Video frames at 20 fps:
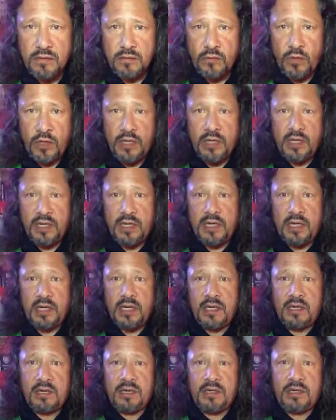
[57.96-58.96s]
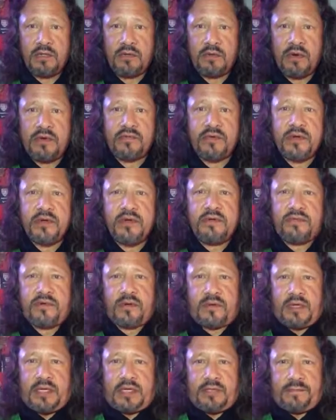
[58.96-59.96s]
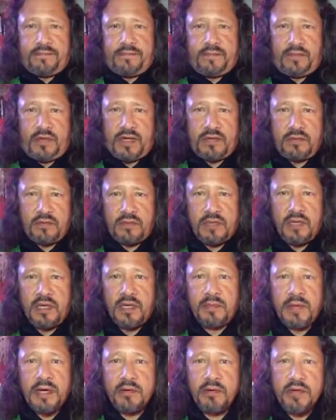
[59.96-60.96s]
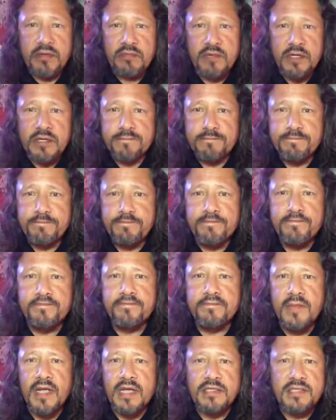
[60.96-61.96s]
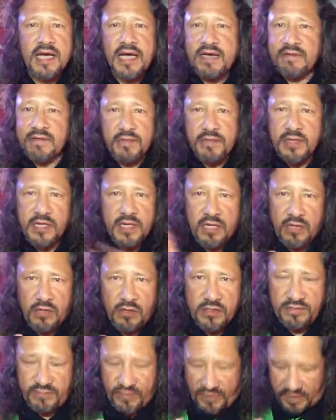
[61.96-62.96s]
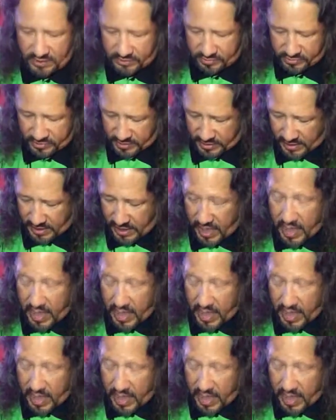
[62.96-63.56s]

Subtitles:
we're in referee uniform again, right? My green one. See, I have them in all different colors.